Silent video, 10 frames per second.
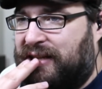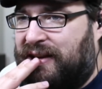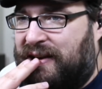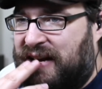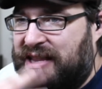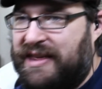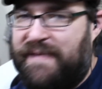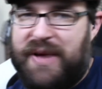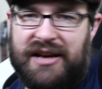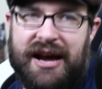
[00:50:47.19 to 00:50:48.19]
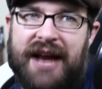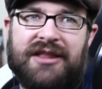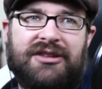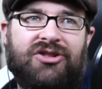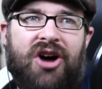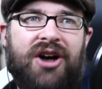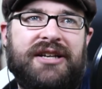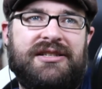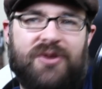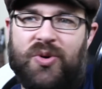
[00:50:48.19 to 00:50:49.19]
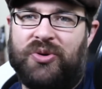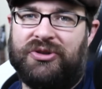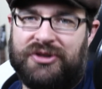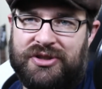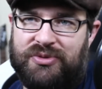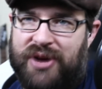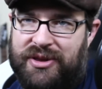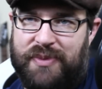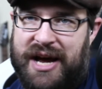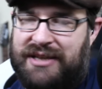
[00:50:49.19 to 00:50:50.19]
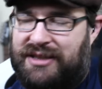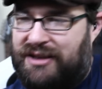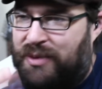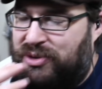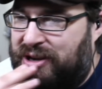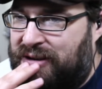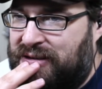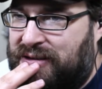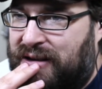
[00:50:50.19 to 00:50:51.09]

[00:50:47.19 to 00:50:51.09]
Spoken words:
They've been kind of the longest holders throughout the past couple of years.